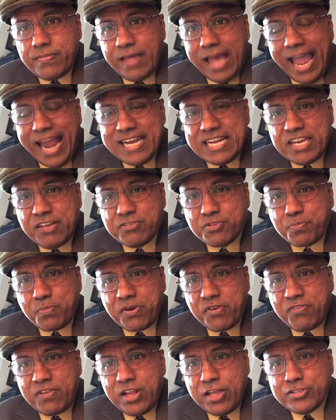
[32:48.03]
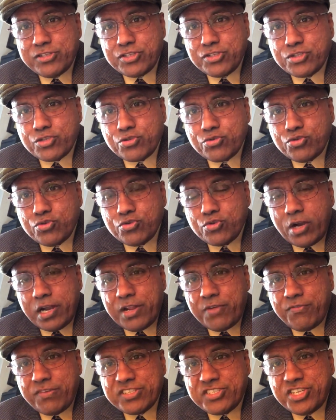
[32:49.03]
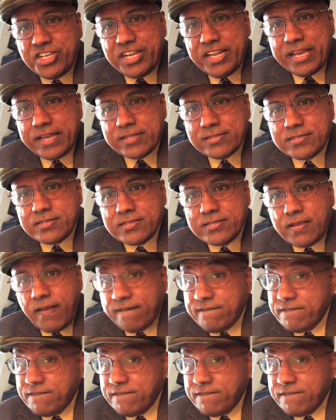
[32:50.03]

and gives privileges to only Virginians,